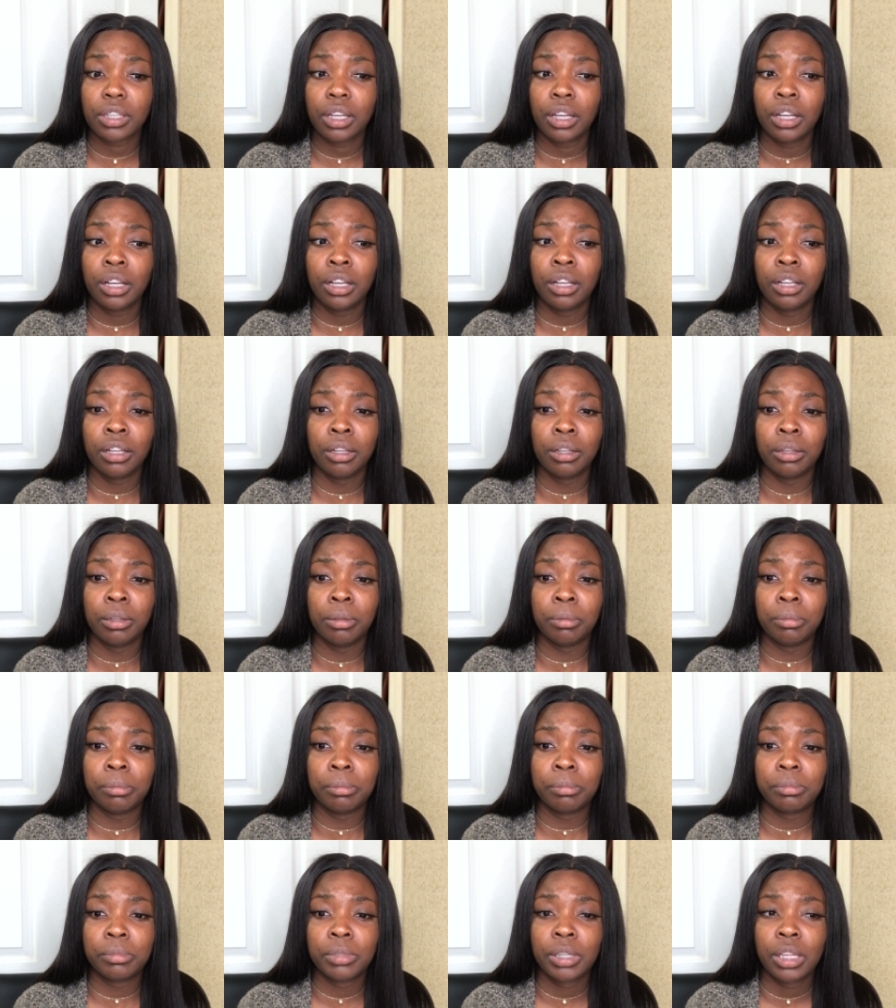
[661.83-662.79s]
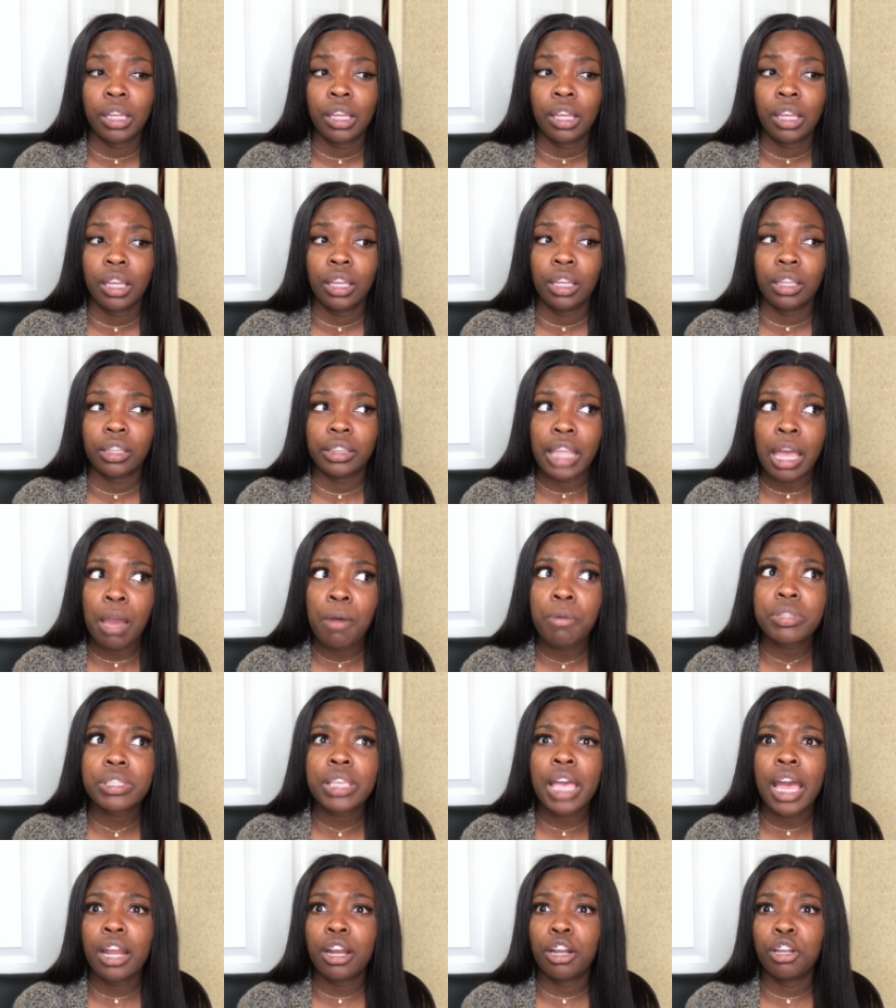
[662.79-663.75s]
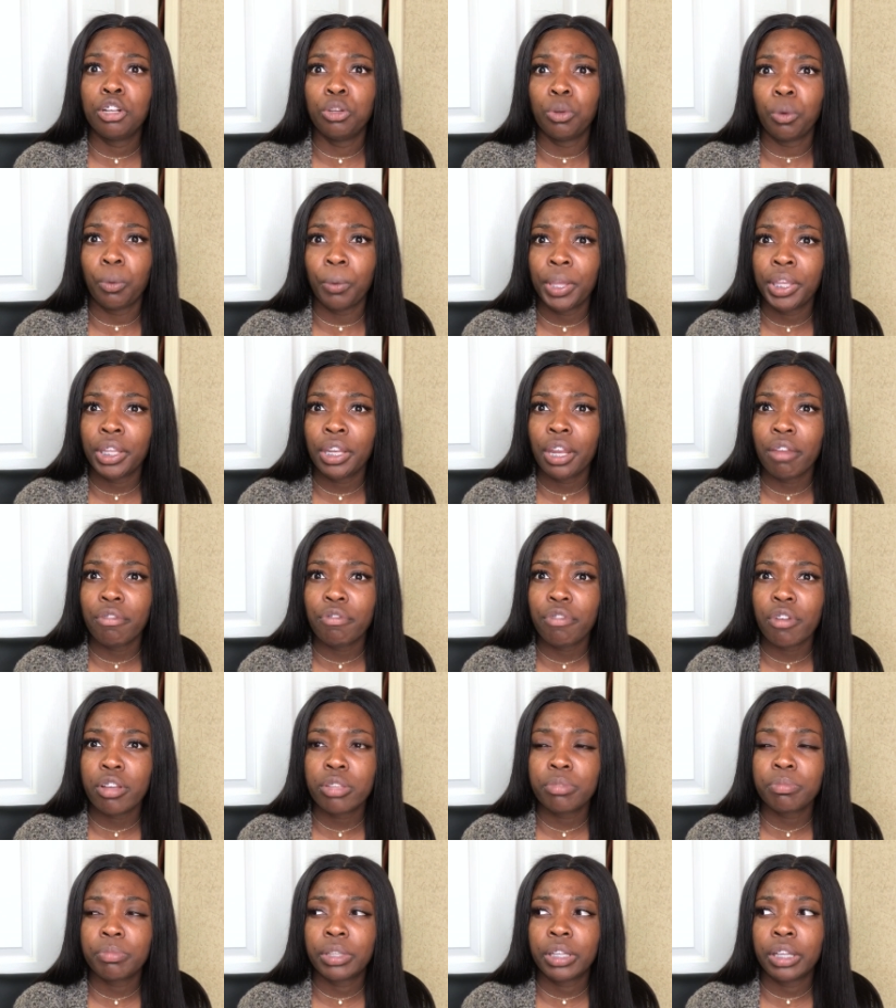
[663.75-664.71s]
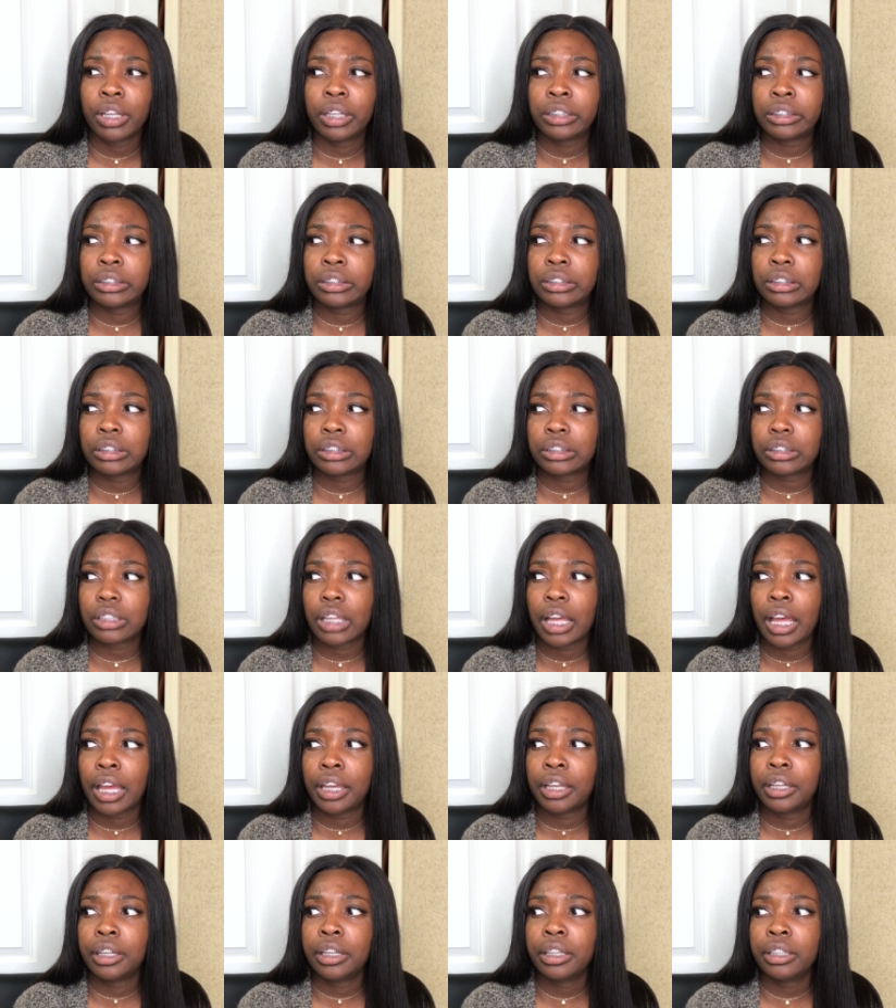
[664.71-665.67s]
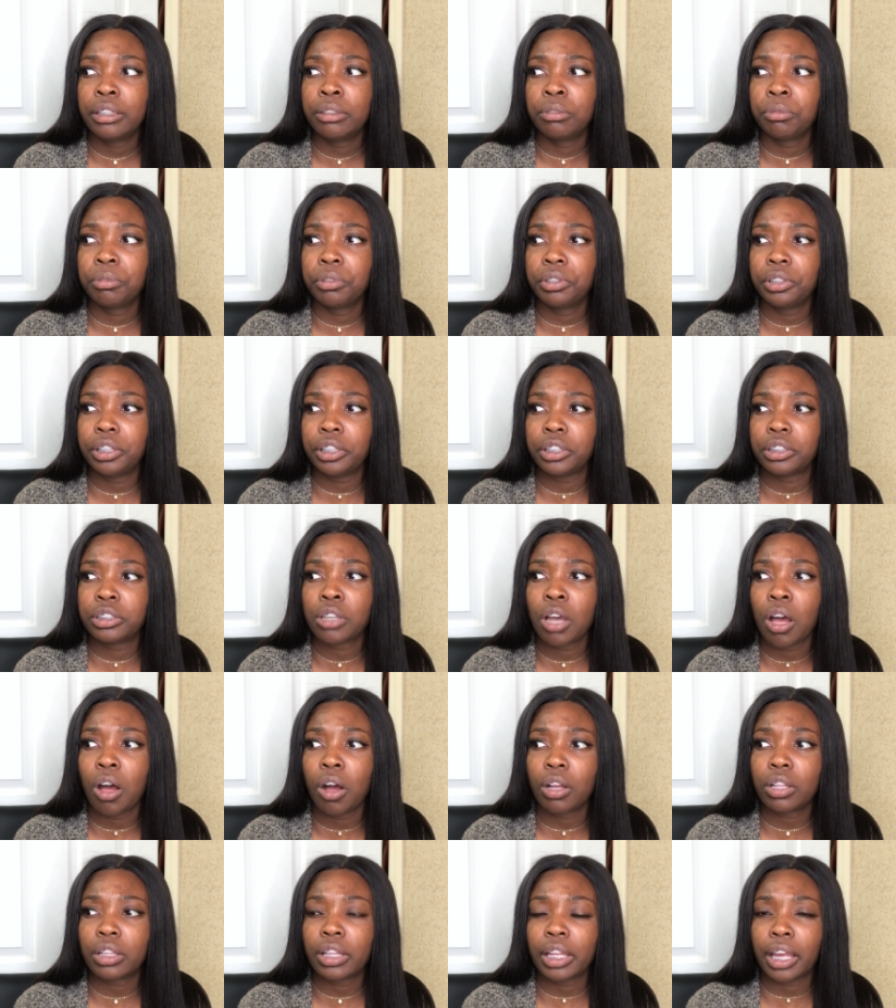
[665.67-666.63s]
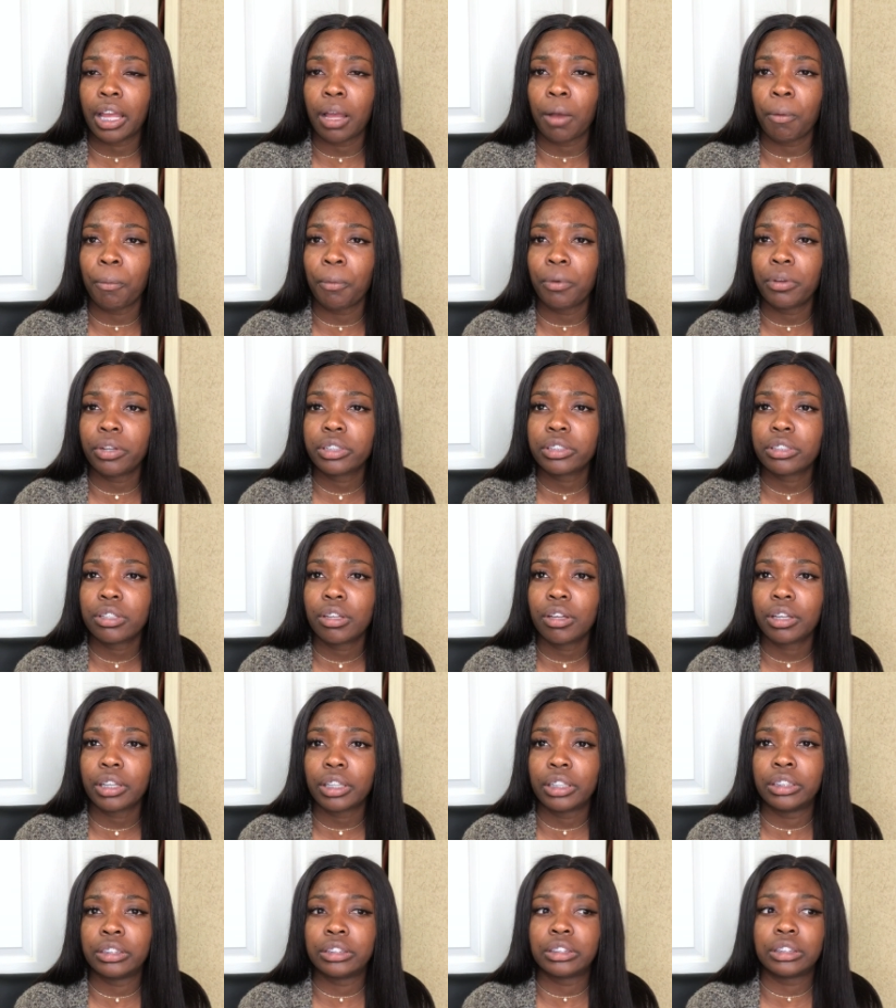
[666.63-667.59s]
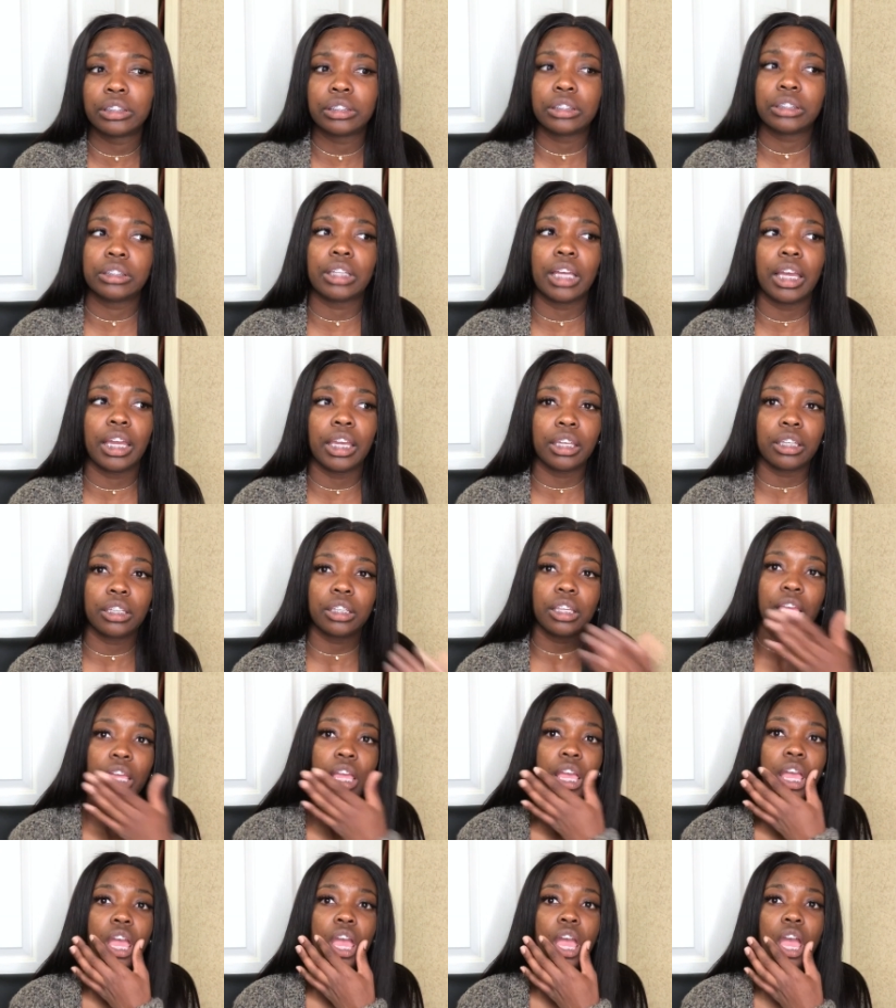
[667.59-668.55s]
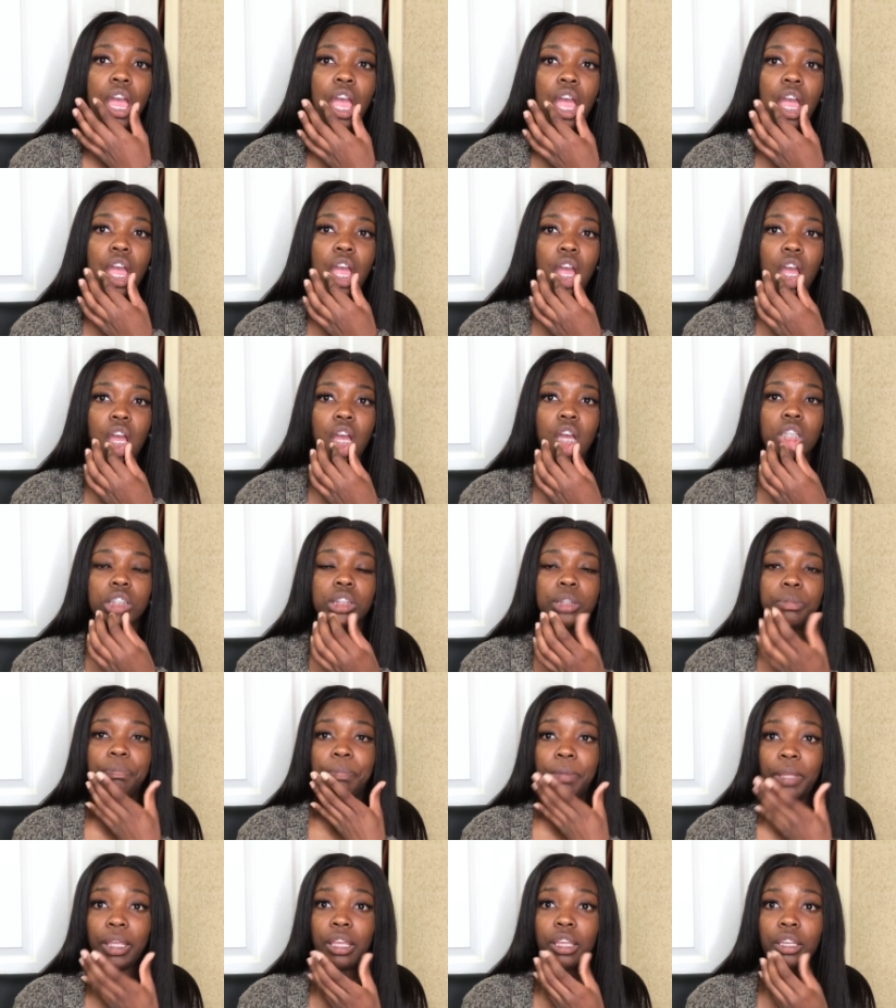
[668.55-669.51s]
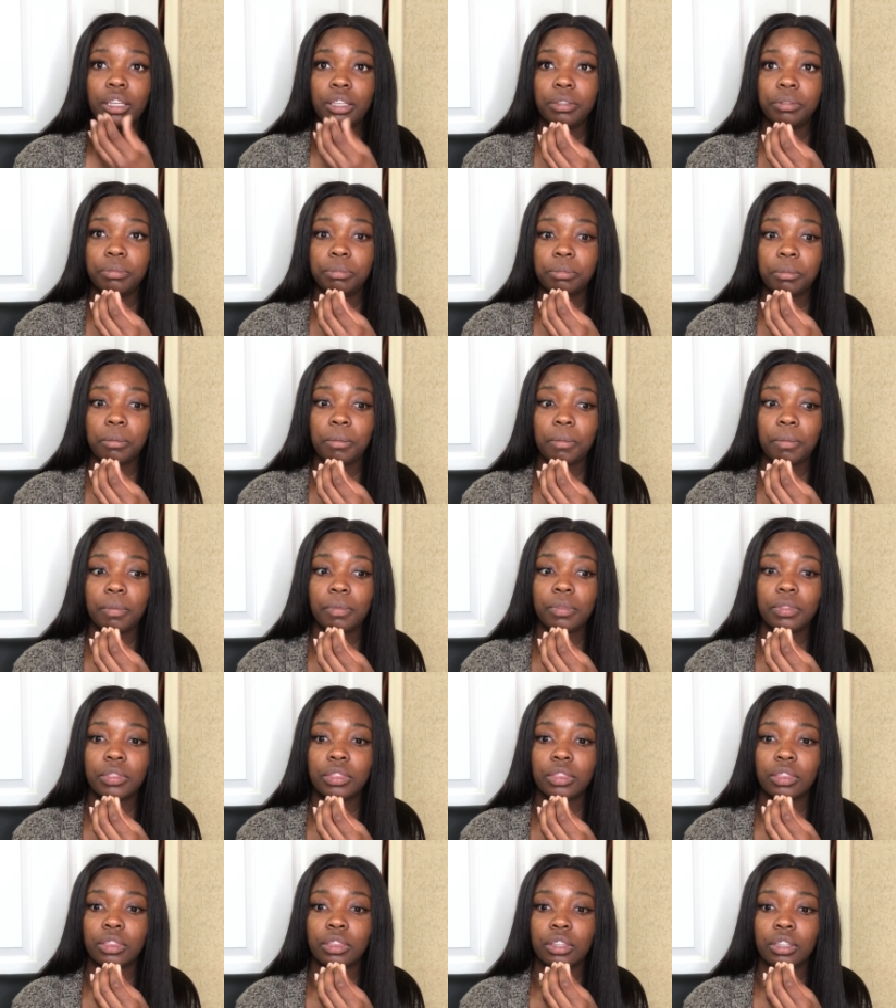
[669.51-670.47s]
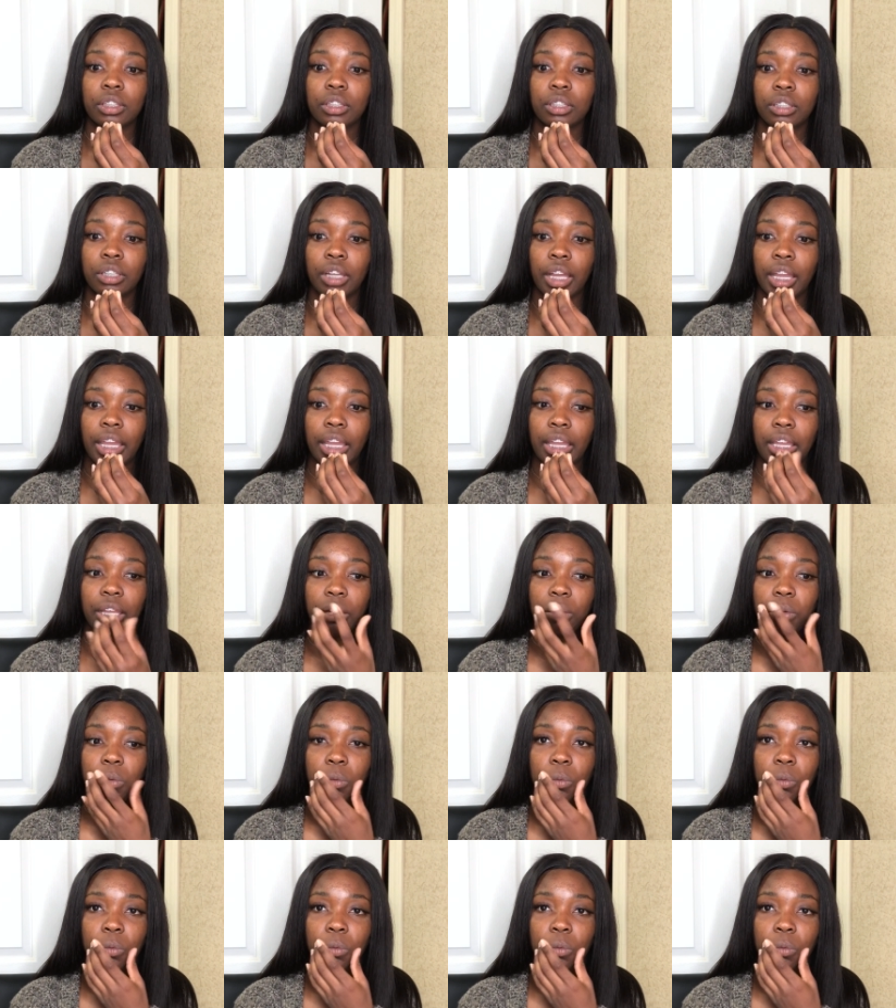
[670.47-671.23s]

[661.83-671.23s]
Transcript: um that was kind of annoying at first because it's just like I couldn't really talk like I want to talk and it just like spit like